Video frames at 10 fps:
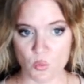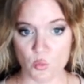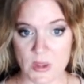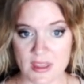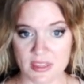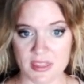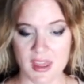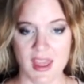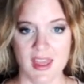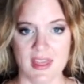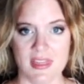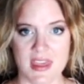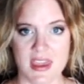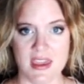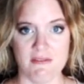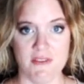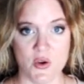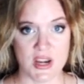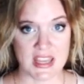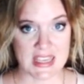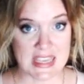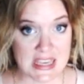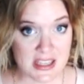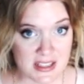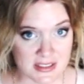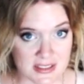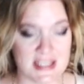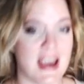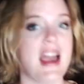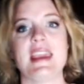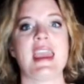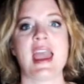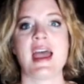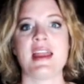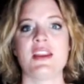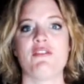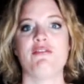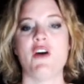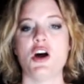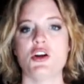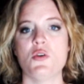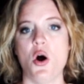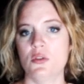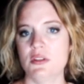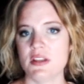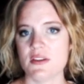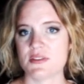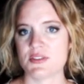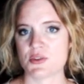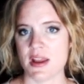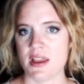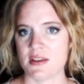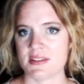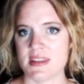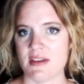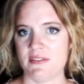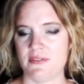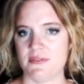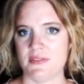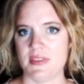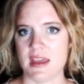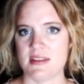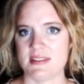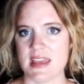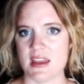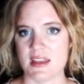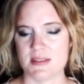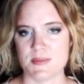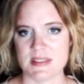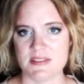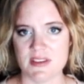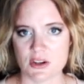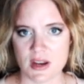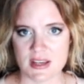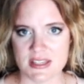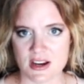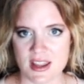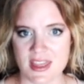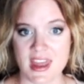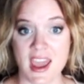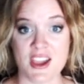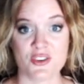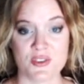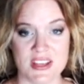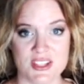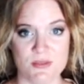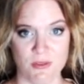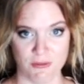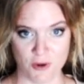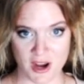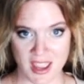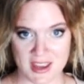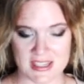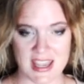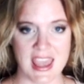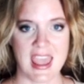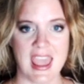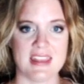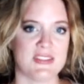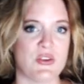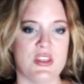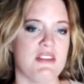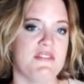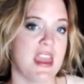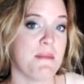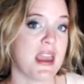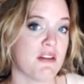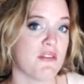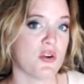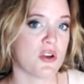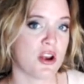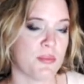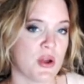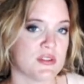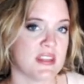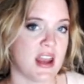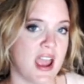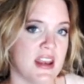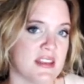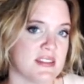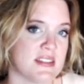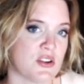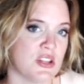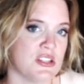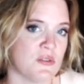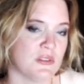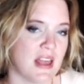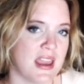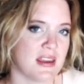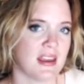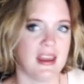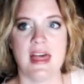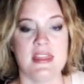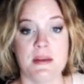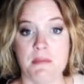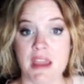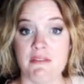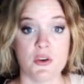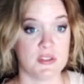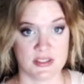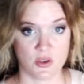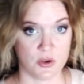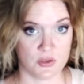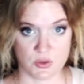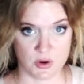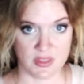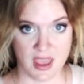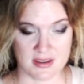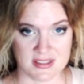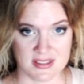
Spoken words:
with the voting guild, I can follow only those trails that set specific criteria that I agree to beforehand, so that if they make a vote on a post that I necessarily don't like, then my vote doesn't go toward that.